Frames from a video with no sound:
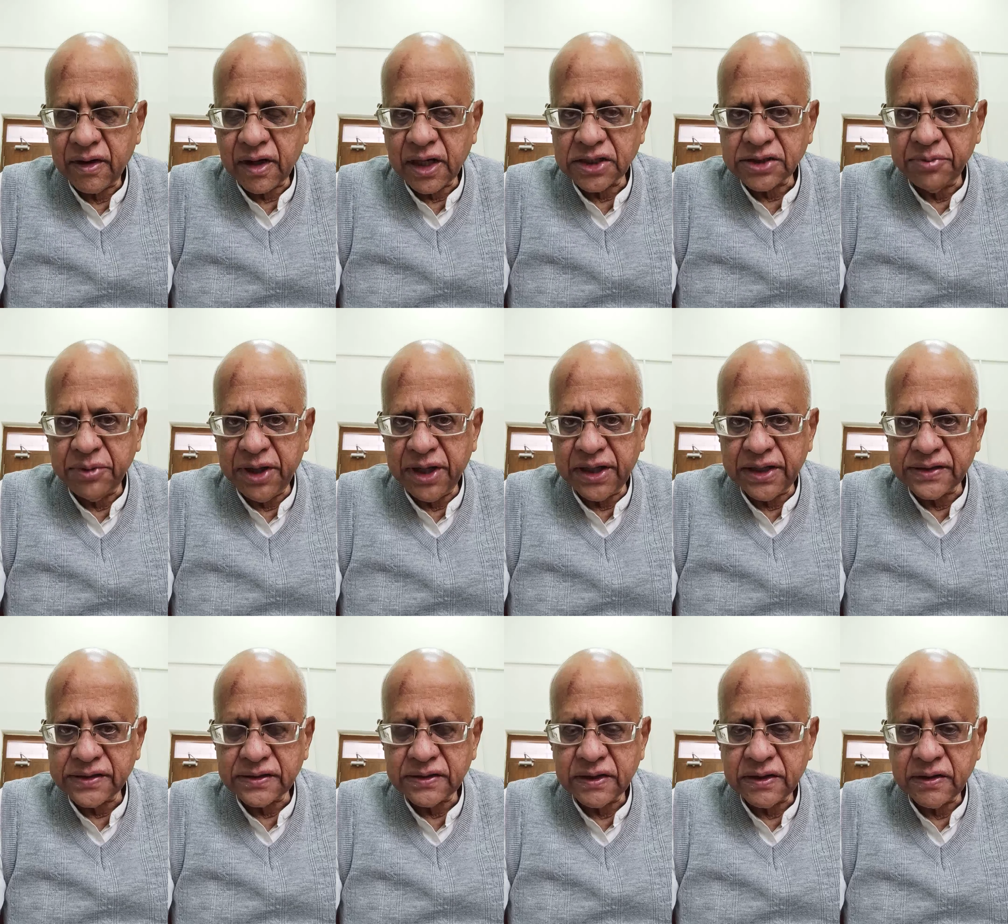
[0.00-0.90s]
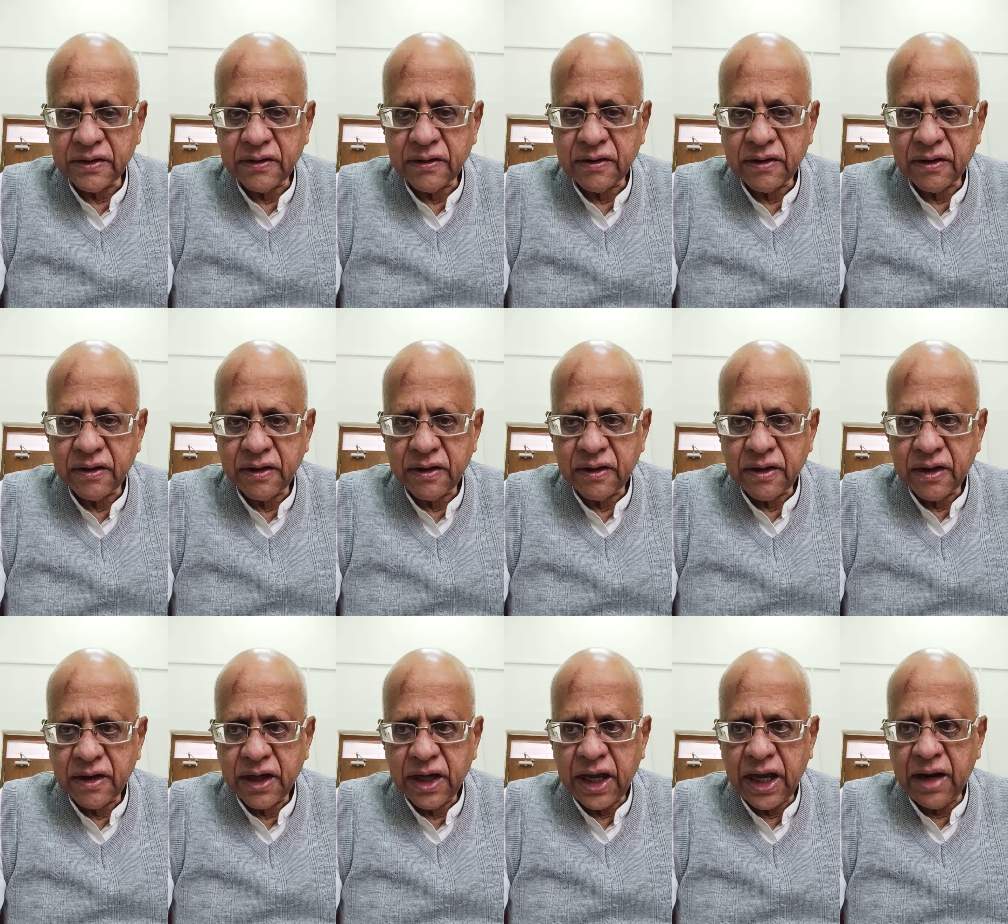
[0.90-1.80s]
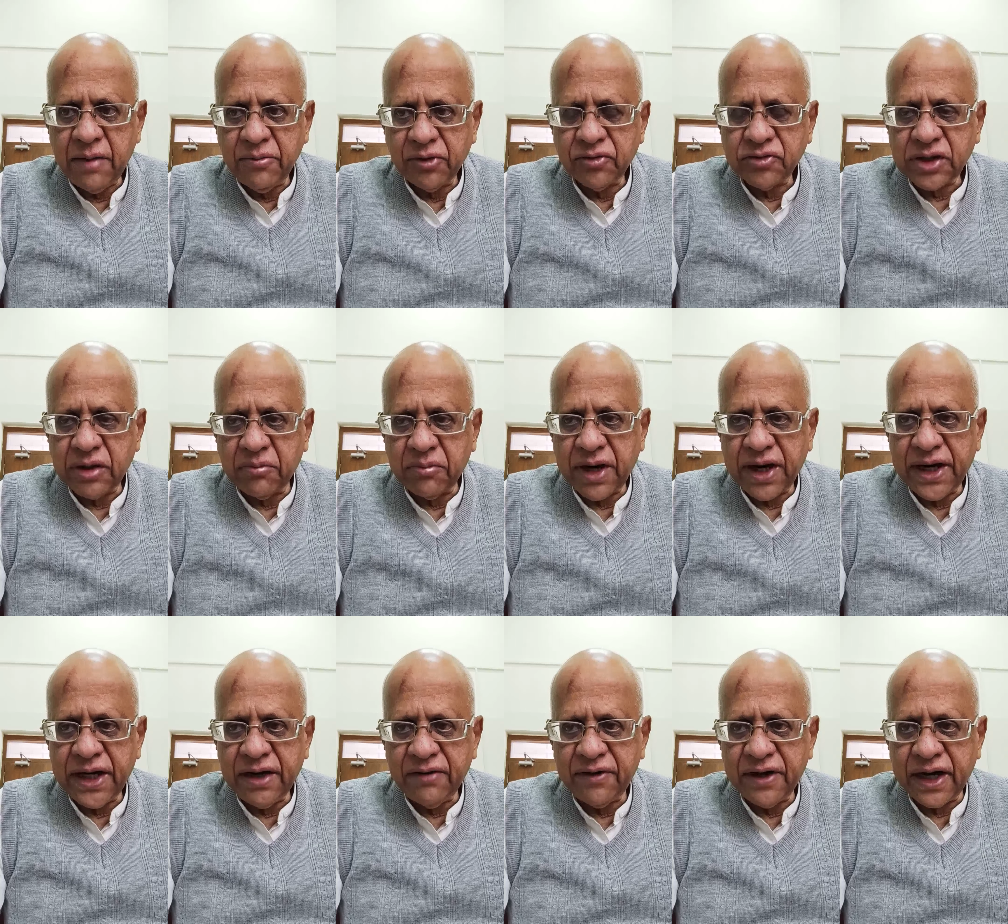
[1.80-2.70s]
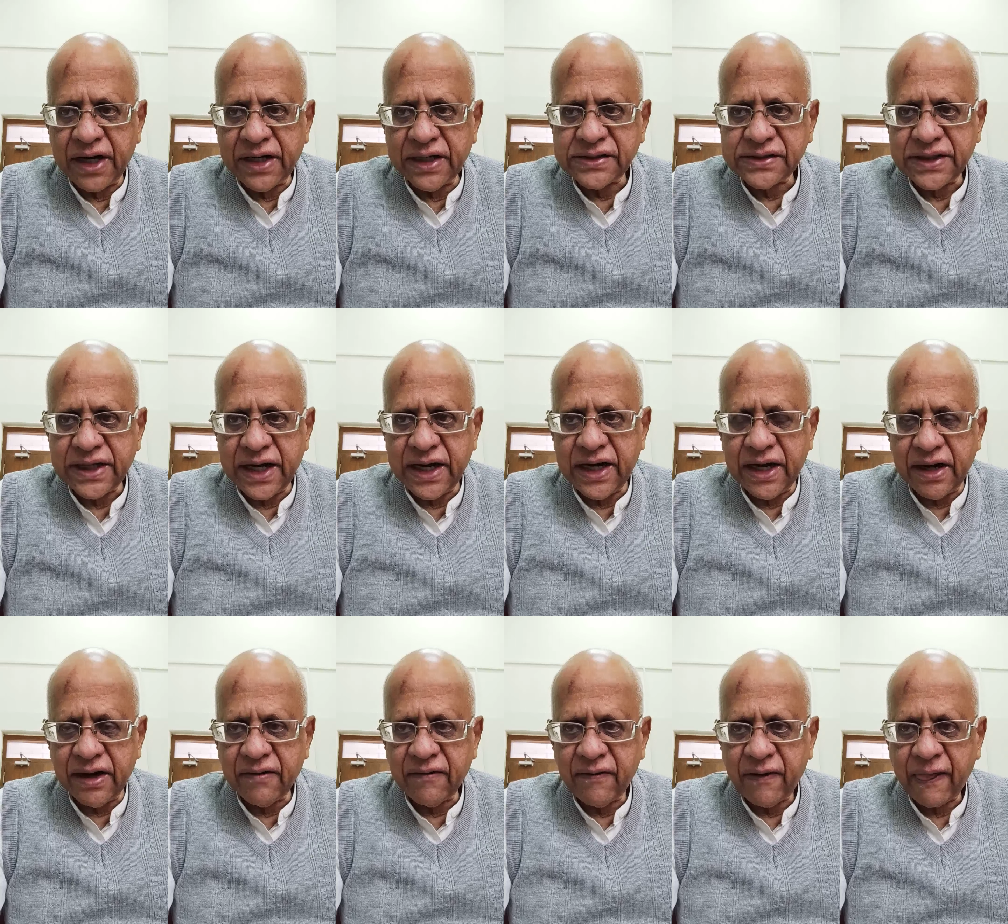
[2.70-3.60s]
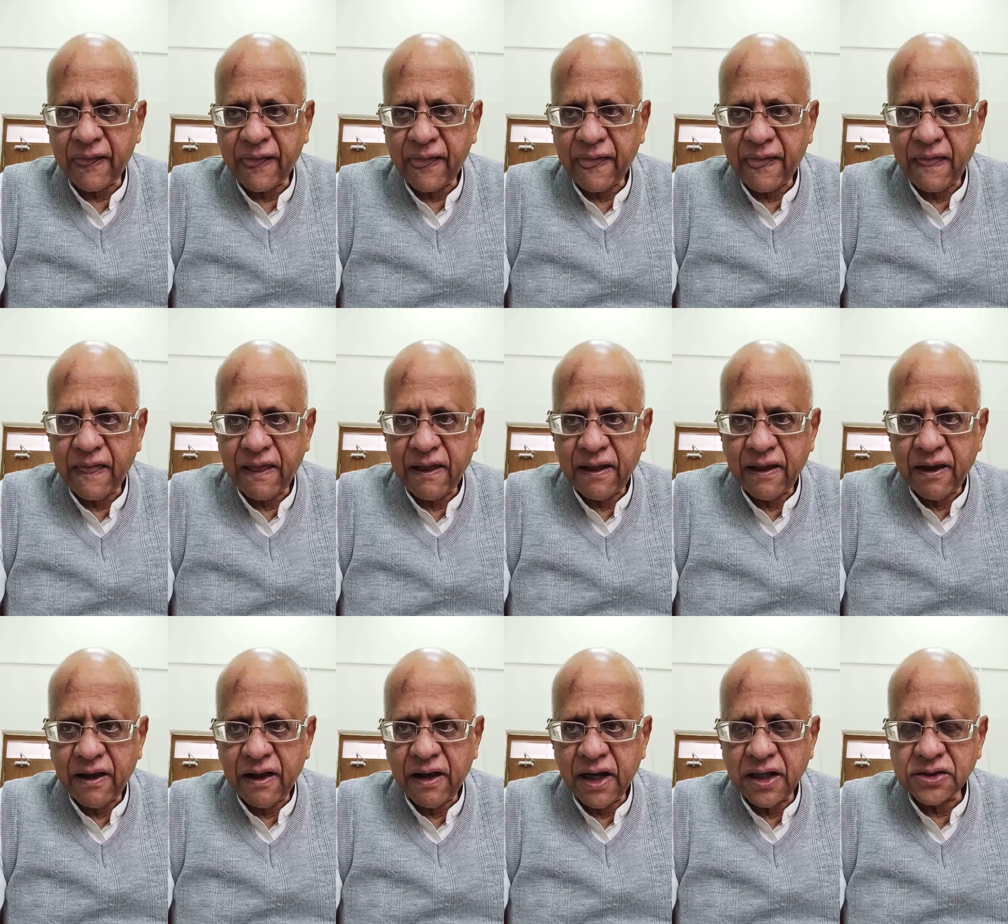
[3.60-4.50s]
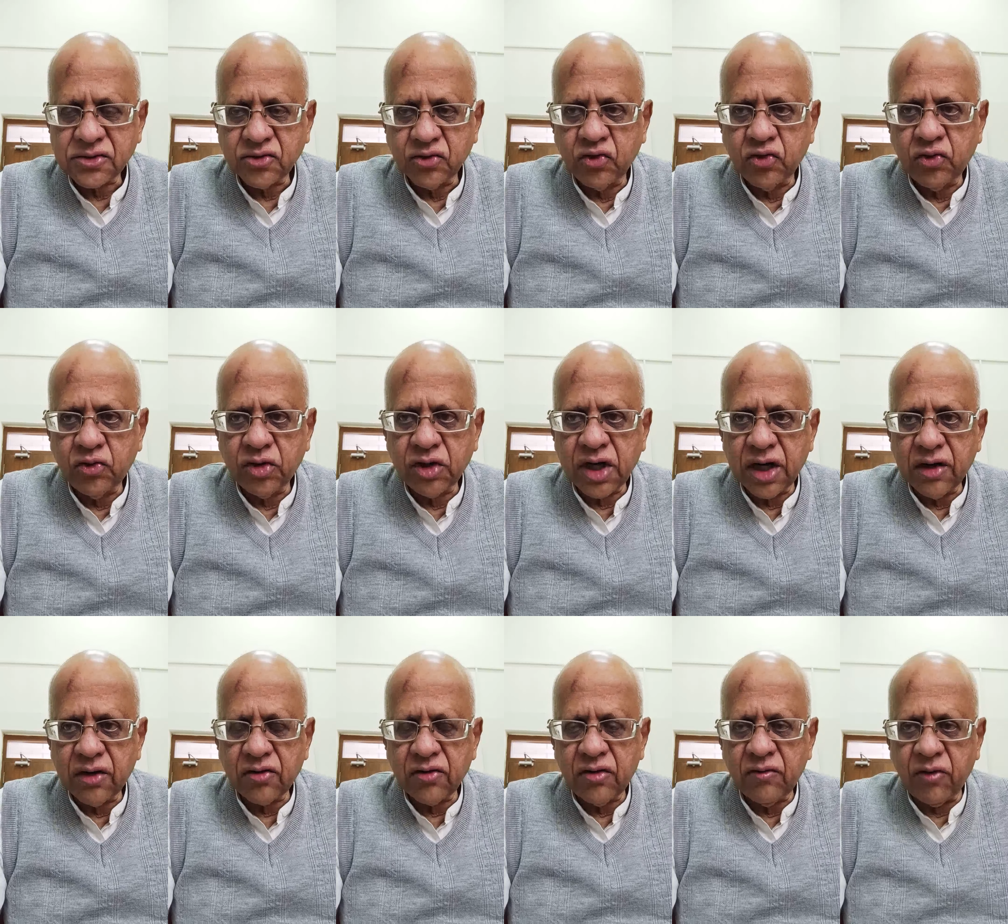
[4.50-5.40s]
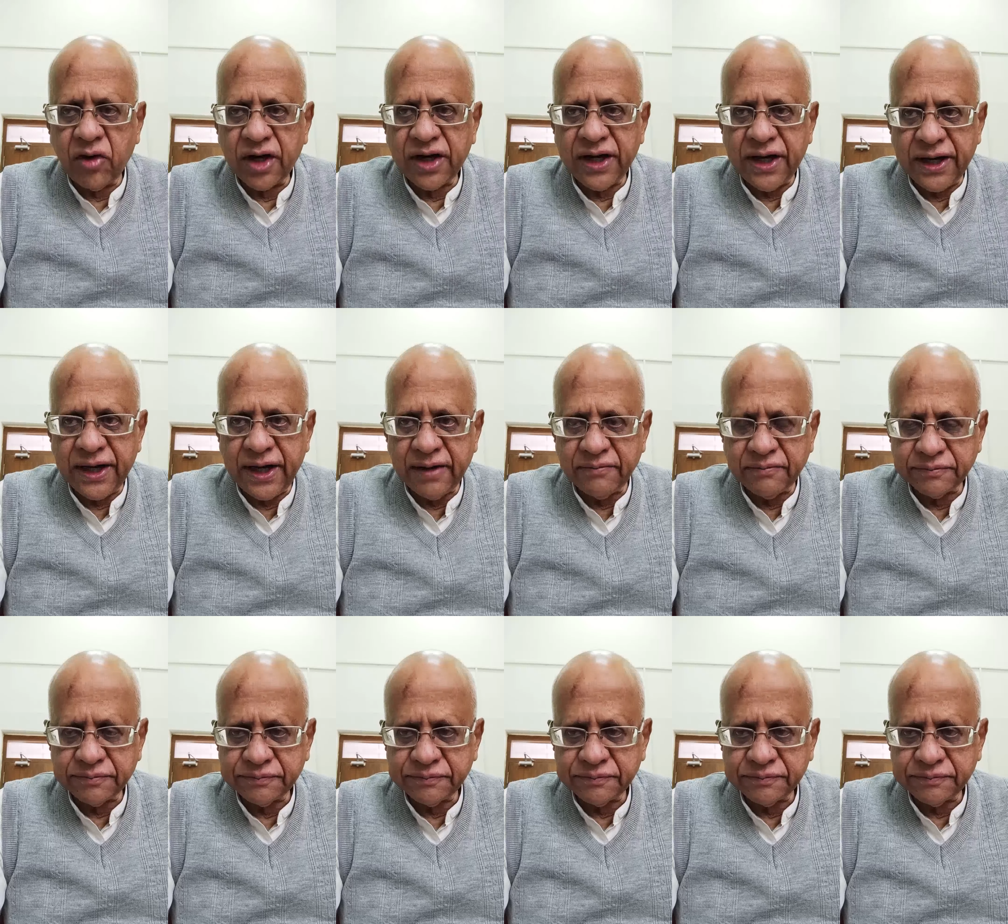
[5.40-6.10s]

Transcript: Kashmiris came to some kind of an understanding as to who would control what area.